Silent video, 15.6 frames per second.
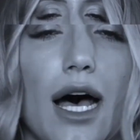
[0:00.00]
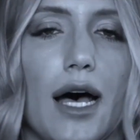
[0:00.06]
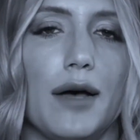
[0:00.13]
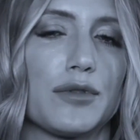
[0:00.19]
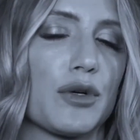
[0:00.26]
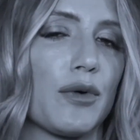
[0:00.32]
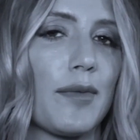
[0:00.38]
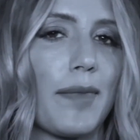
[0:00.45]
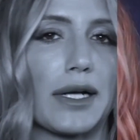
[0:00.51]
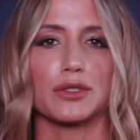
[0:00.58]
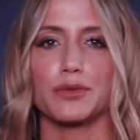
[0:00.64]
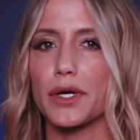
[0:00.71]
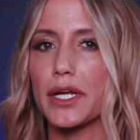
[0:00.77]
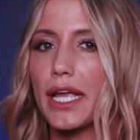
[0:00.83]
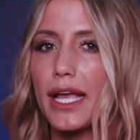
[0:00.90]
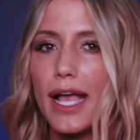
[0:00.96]
So I went back to
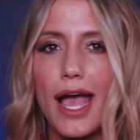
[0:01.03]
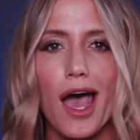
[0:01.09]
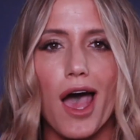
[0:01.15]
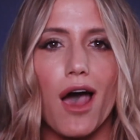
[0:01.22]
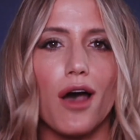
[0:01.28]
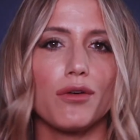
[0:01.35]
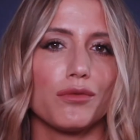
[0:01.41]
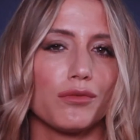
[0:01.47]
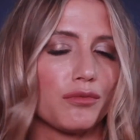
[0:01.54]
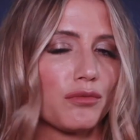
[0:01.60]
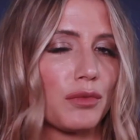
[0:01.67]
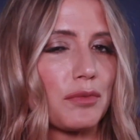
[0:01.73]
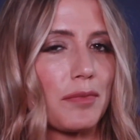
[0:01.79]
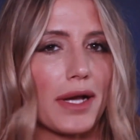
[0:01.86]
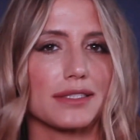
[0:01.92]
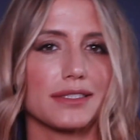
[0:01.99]
working out, went
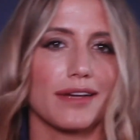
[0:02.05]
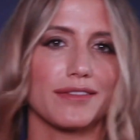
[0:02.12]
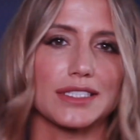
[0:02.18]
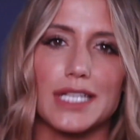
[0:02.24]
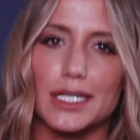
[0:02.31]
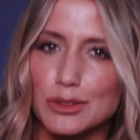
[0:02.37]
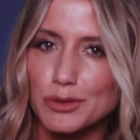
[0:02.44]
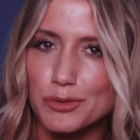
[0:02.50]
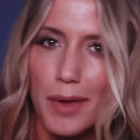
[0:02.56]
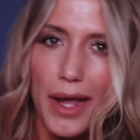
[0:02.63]
back to having sex with my